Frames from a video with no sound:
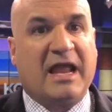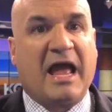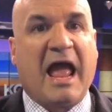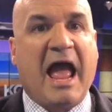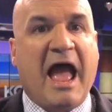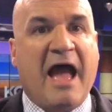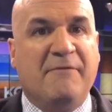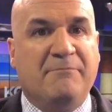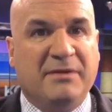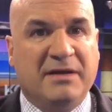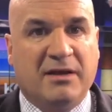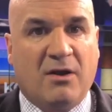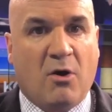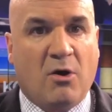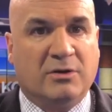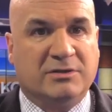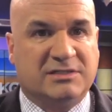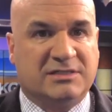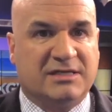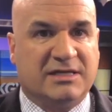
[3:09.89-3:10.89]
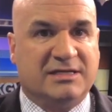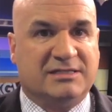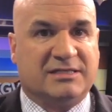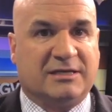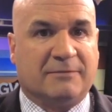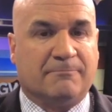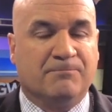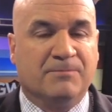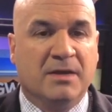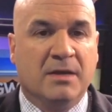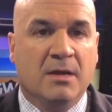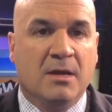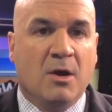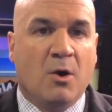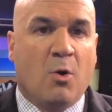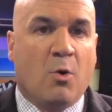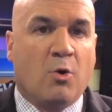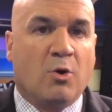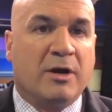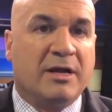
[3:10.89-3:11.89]
I have been all season.
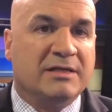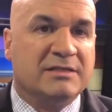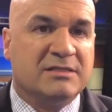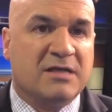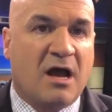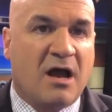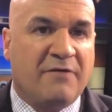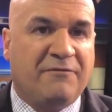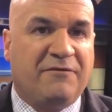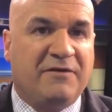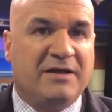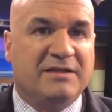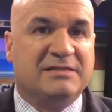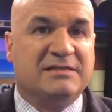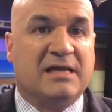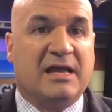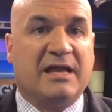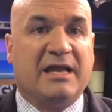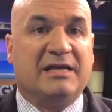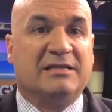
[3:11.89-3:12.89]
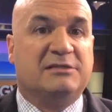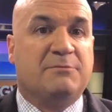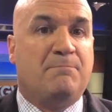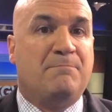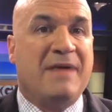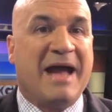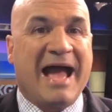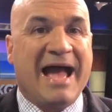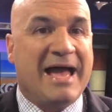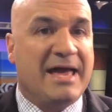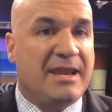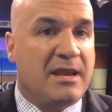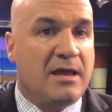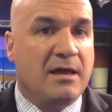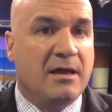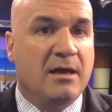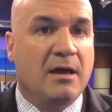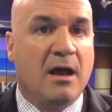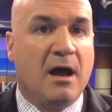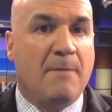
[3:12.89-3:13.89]
Oregon's offense against bad
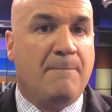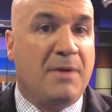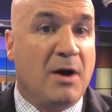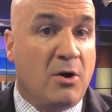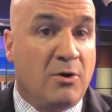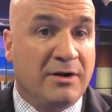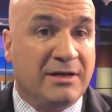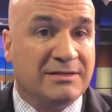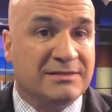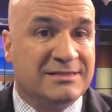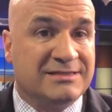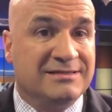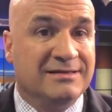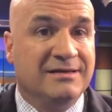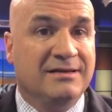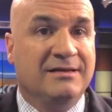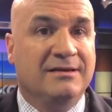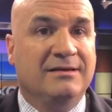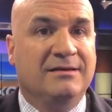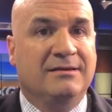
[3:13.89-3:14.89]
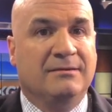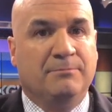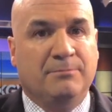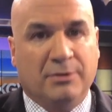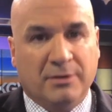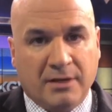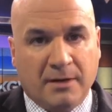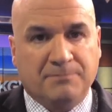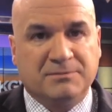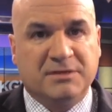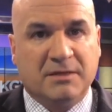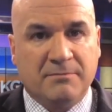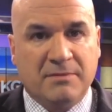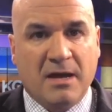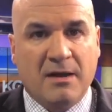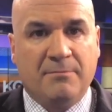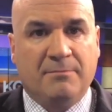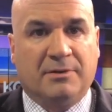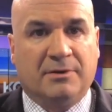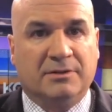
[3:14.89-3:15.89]
opponents put up some
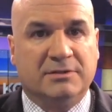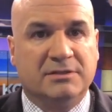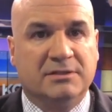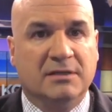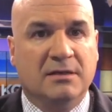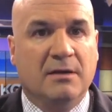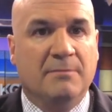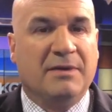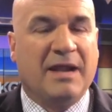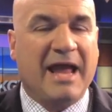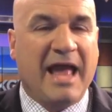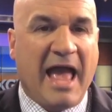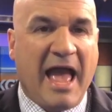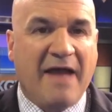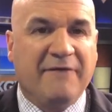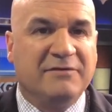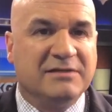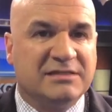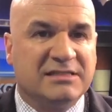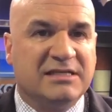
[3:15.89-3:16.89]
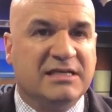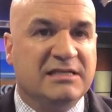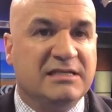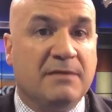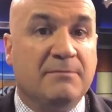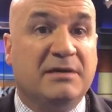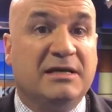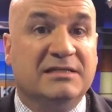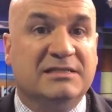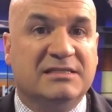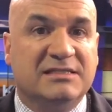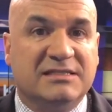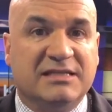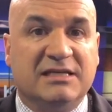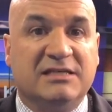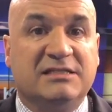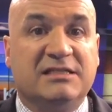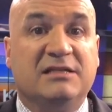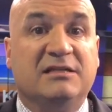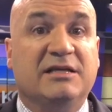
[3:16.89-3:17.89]
numbers, but I haven't seen them
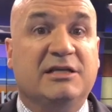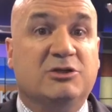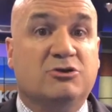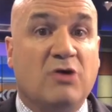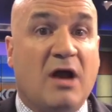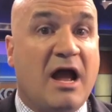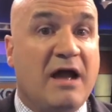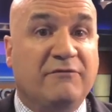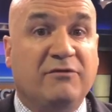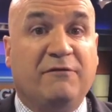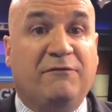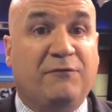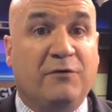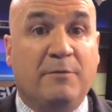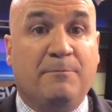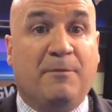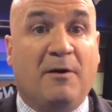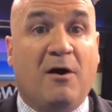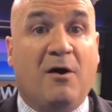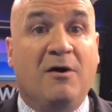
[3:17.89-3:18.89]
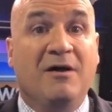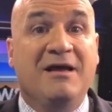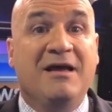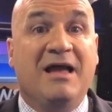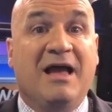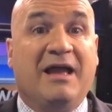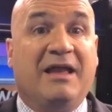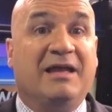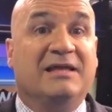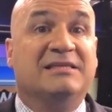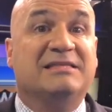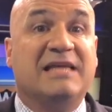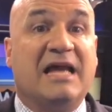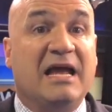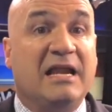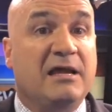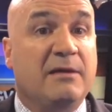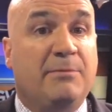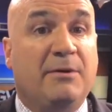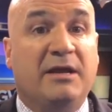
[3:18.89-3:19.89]
consistently drive the football against
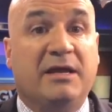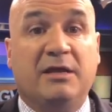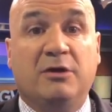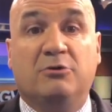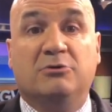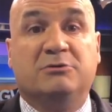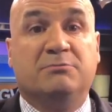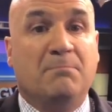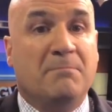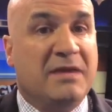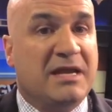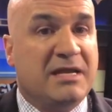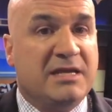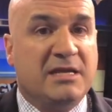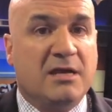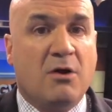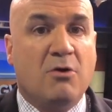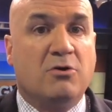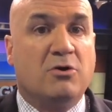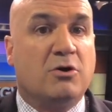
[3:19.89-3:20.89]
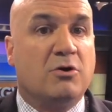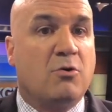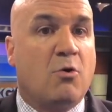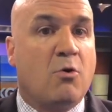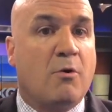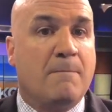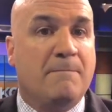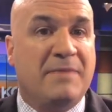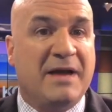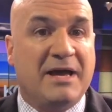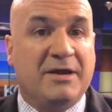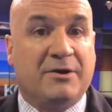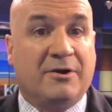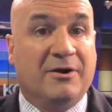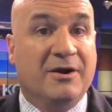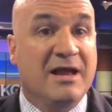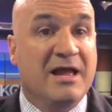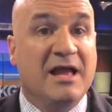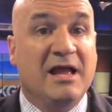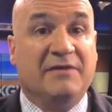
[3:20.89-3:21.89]
anybody who's mediocre or
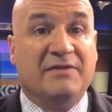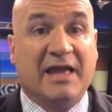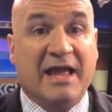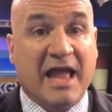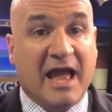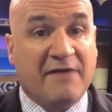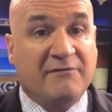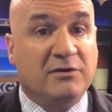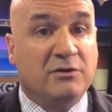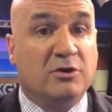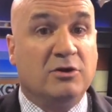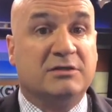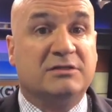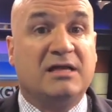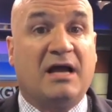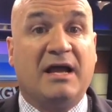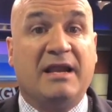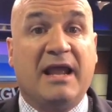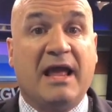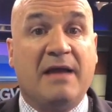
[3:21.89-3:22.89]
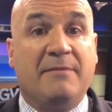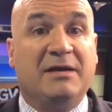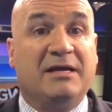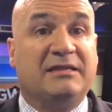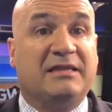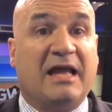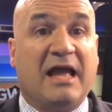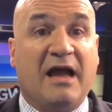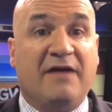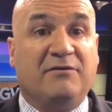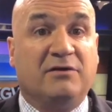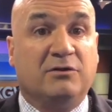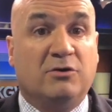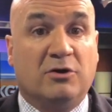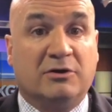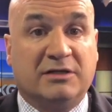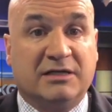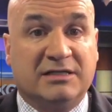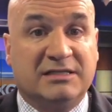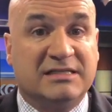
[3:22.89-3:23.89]
better, and they haven't looked dynamic, they haven't
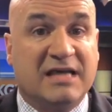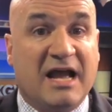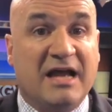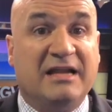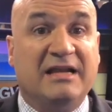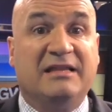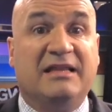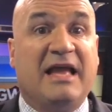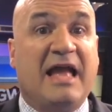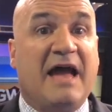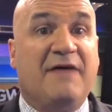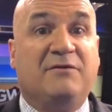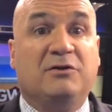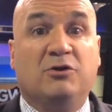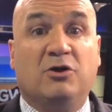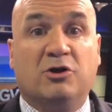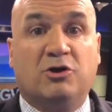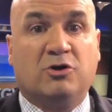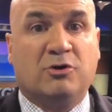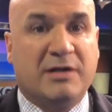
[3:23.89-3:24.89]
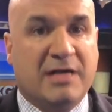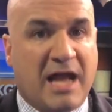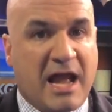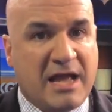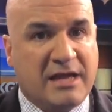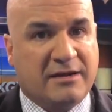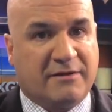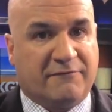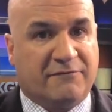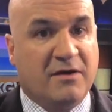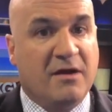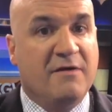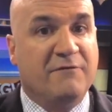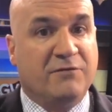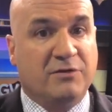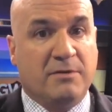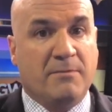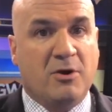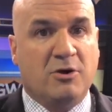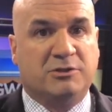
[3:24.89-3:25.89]
looked exciting, they haven't looked creative
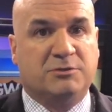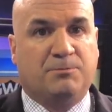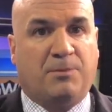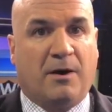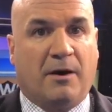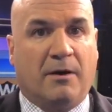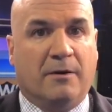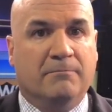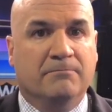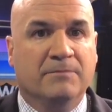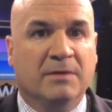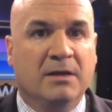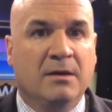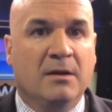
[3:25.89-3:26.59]
for the most part.